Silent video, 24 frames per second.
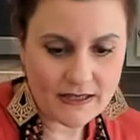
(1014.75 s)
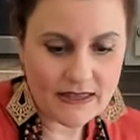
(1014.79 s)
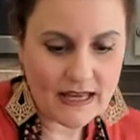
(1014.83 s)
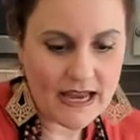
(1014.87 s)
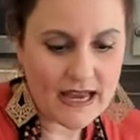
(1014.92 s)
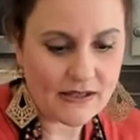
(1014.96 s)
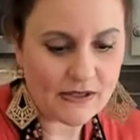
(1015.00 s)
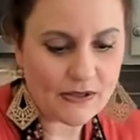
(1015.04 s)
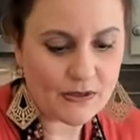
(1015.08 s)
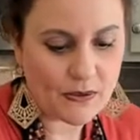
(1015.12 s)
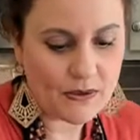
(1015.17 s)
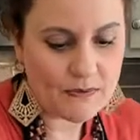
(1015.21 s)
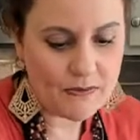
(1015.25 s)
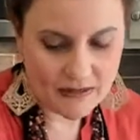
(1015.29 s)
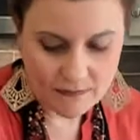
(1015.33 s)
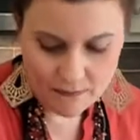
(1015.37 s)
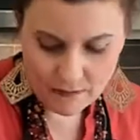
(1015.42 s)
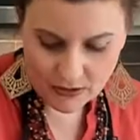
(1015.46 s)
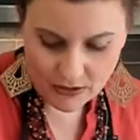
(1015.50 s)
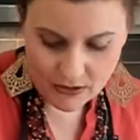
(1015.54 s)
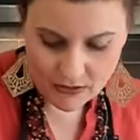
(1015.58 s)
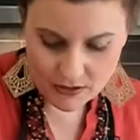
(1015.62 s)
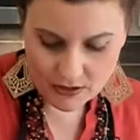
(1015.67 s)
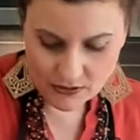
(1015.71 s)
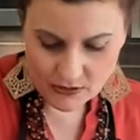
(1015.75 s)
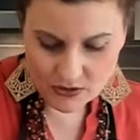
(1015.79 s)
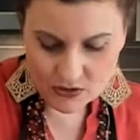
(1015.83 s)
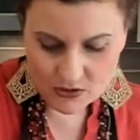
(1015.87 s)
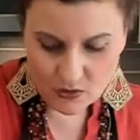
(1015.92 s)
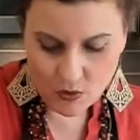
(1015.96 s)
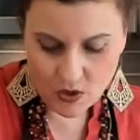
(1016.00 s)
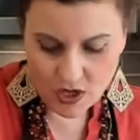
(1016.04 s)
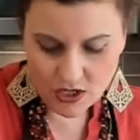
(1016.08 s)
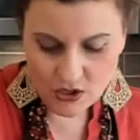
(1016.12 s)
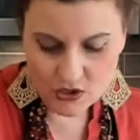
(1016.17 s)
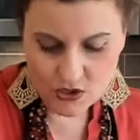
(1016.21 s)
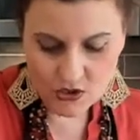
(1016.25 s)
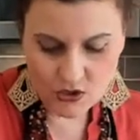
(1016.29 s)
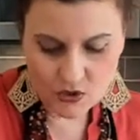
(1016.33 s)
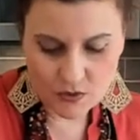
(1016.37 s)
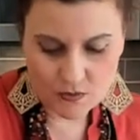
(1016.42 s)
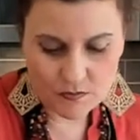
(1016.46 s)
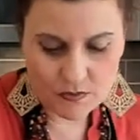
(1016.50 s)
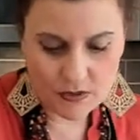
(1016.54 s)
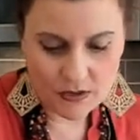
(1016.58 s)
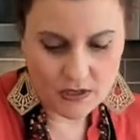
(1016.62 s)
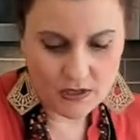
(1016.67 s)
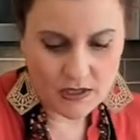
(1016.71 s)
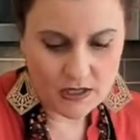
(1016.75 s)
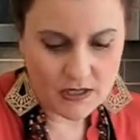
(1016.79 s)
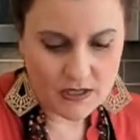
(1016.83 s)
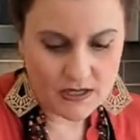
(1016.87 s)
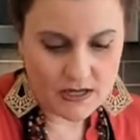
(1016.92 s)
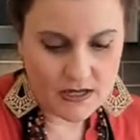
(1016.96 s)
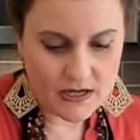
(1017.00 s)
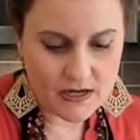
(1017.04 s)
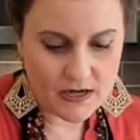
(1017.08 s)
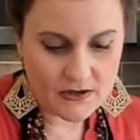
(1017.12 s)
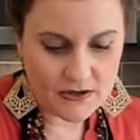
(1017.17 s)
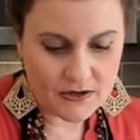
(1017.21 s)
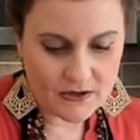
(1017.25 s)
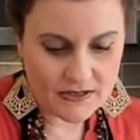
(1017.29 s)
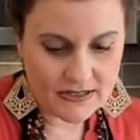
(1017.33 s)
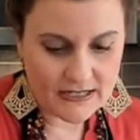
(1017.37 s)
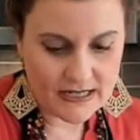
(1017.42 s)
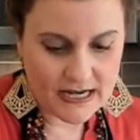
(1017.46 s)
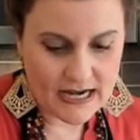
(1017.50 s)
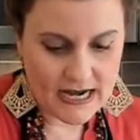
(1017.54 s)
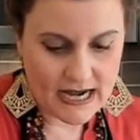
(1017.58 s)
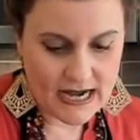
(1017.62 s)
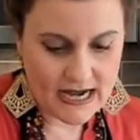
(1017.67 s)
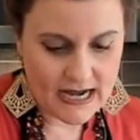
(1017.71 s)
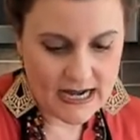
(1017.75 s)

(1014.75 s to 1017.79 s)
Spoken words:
So I made butternut squash soup the other day,